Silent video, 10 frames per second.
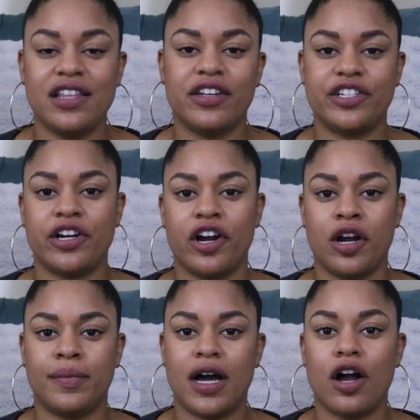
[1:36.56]
the
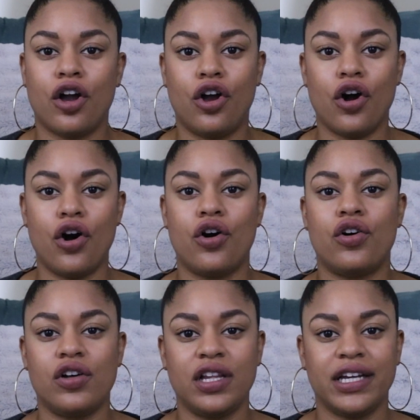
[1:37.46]
term
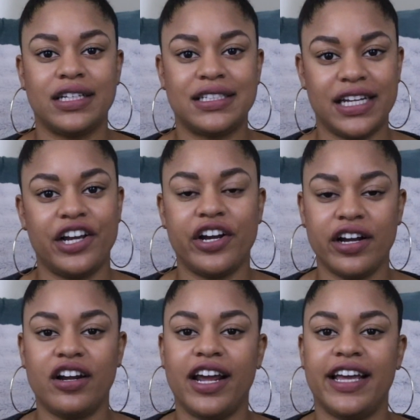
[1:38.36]
gold
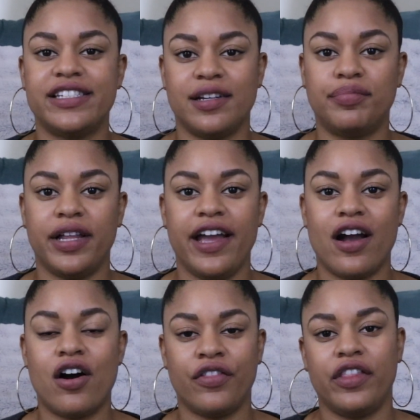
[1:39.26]
digger is a play
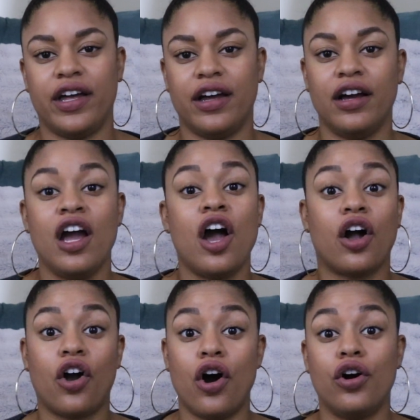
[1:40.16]
on the
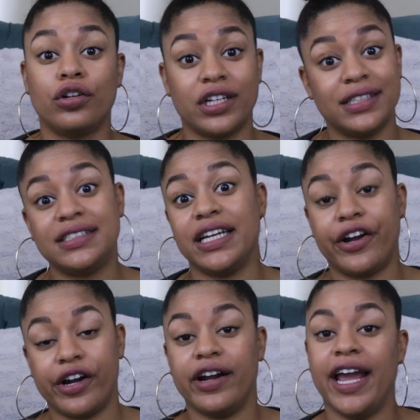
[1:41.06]
gold
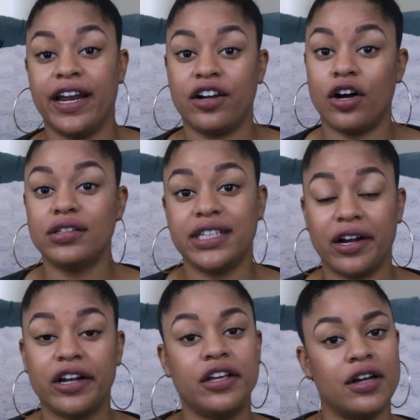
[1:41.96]
digger, and a gold
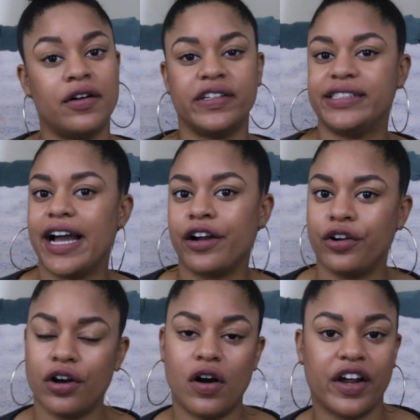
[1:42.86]
digger, you know, is that
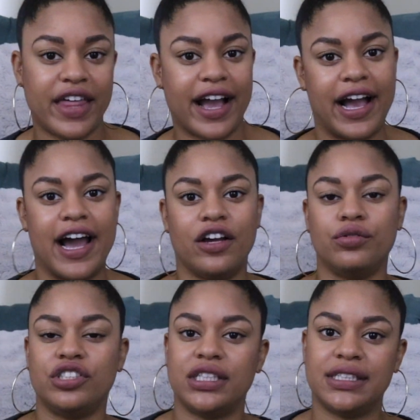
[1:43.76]
girl or that guy
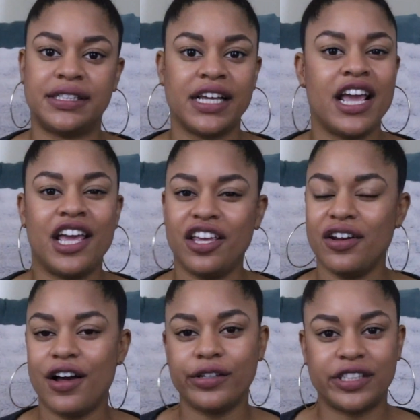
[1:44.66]
who's just, you
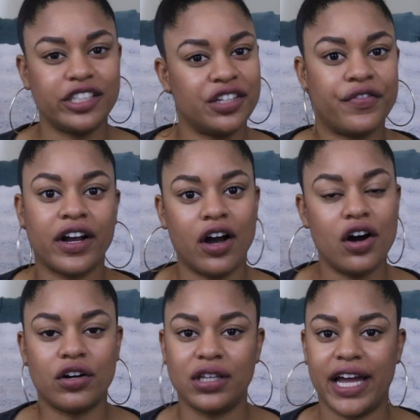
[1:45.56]
know, searching for
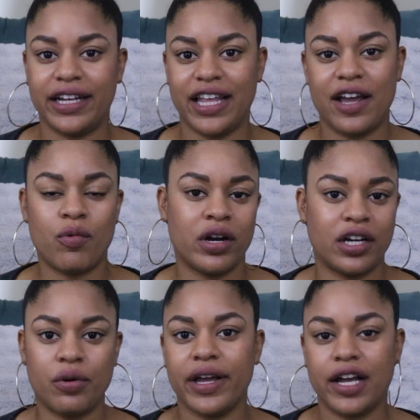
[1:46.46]
gold. Like, they want
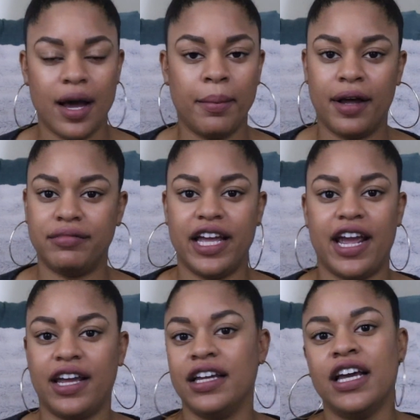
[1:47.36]
a quick come up,
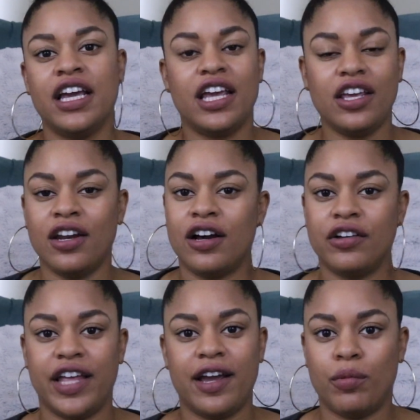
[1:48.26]
they, you
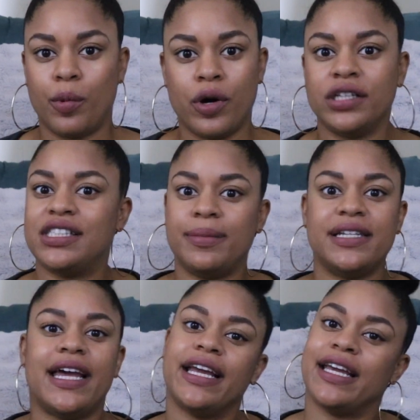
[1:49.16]
know, they want to
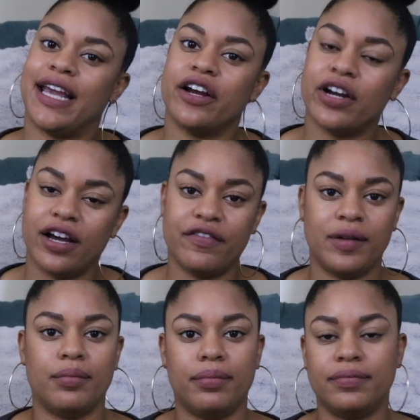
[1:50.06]
be taken care of
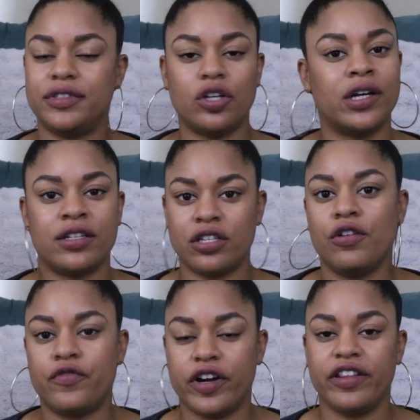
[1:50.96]
and so on and
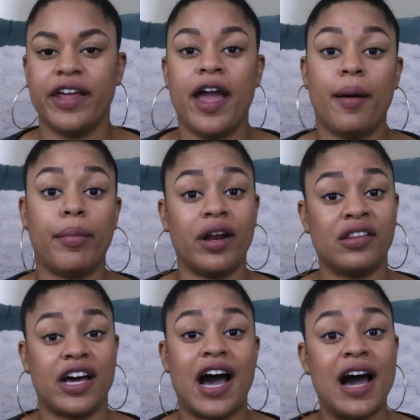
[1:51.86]
so forth. But
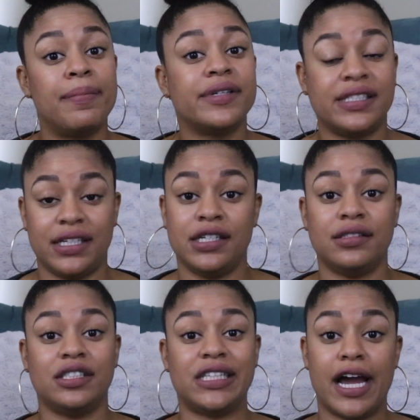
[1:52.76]
on the
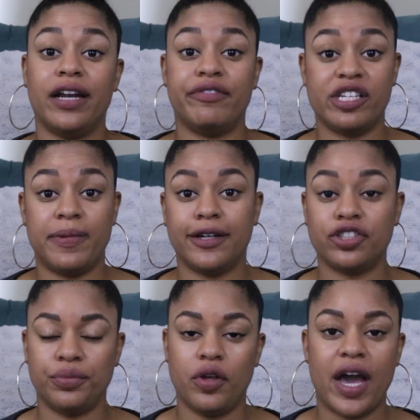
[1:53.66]
opposite side of the
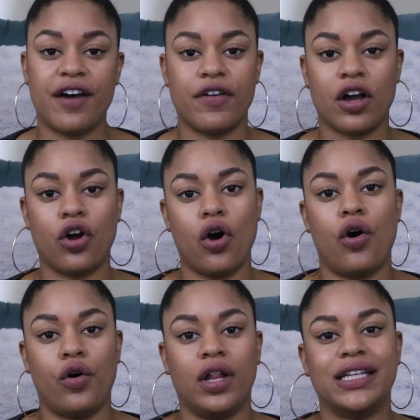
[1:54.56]
spectrum, you have a
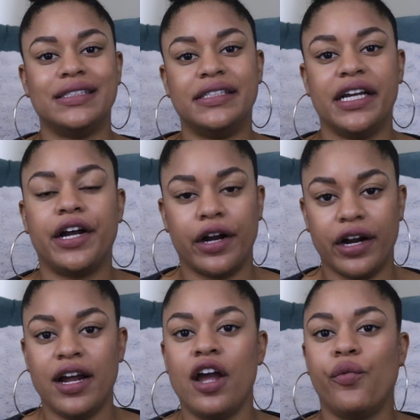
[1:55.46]
gold
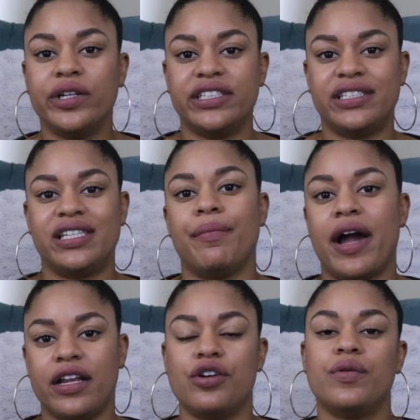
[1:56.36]
digger, which is
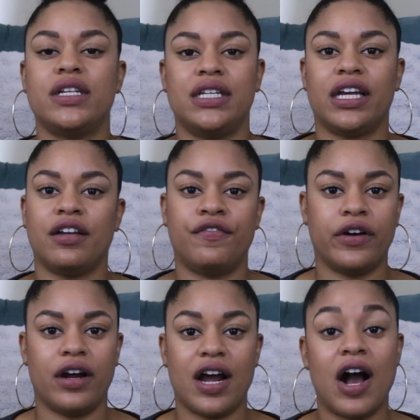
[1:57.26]
somebody who is looking
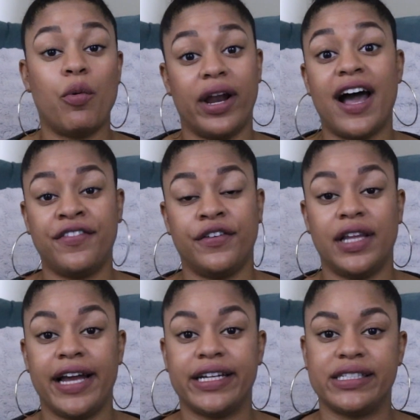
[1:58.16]
for what I feel
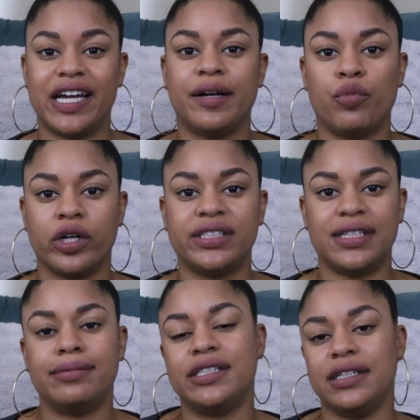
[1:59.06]
like is like more
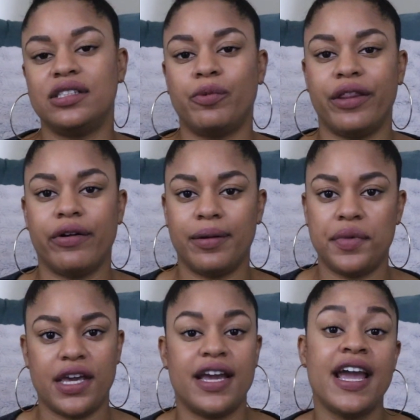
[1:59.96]
substance, whether it
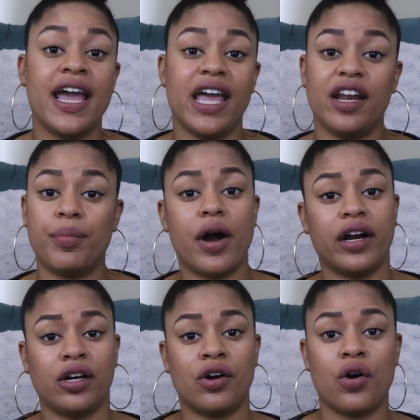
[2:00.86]
be in a
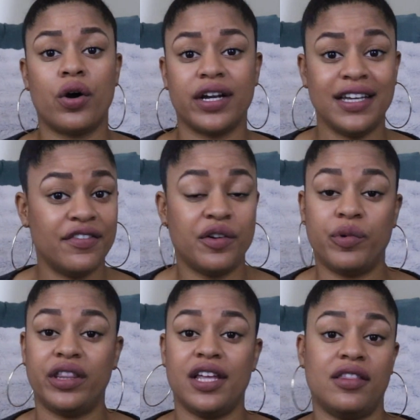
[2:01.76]
partner or even
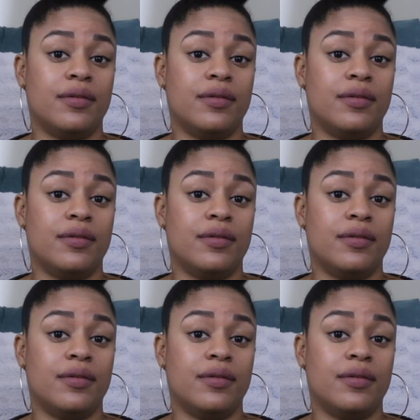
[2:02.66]
within